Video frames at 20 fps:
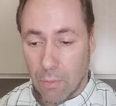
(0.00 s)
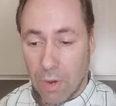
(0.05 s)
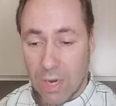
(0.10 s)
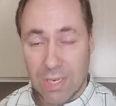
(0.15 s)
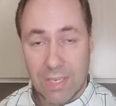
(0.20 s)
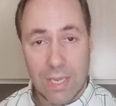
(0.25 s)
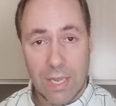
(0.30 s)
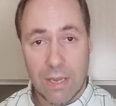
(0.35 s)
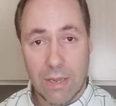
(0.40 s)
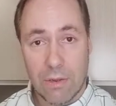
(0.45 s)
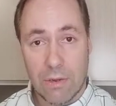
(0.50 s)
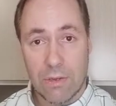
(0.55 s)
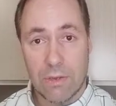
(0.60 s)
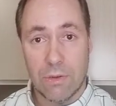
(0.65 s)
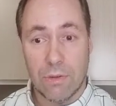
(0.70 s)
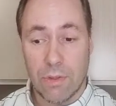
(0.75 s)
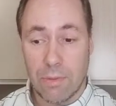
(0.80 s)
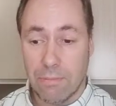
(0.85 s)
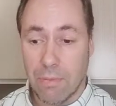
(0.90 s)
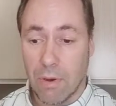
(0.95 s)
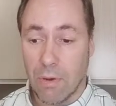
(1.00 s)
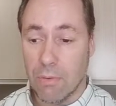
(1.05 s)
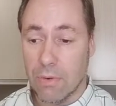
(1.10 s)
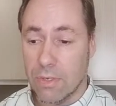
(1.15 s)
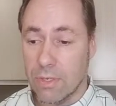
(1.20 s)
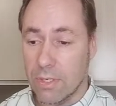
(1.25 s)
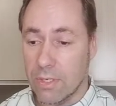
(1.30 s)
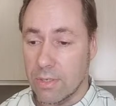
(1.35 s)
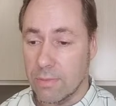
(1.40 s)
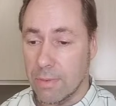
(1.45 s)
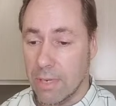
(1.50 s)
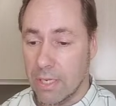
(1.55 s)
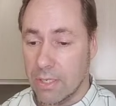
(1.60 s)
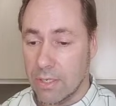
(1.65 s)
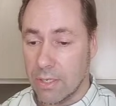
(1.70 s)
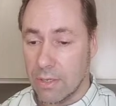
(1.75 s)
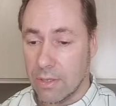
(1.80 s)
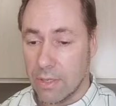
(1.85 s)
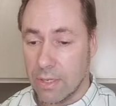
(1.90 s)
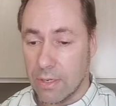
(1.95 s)
to take you to the bonuses
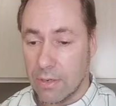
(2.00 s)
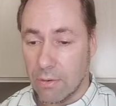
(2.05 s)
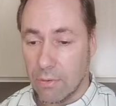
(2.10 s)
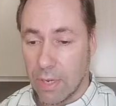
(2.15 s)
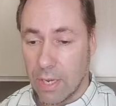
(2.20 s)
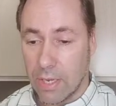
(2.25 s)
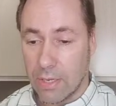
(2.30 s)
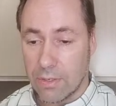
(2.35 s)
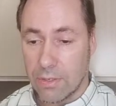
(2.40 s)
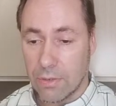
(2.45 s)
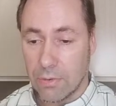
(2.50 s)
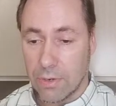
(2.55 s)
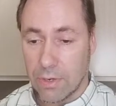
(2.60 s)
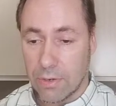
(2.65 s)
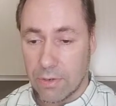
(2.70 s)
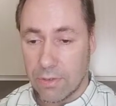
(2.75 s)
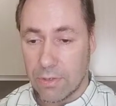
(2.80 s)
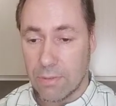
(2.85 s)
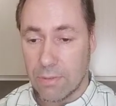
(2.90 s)
basically. Okay, so here's some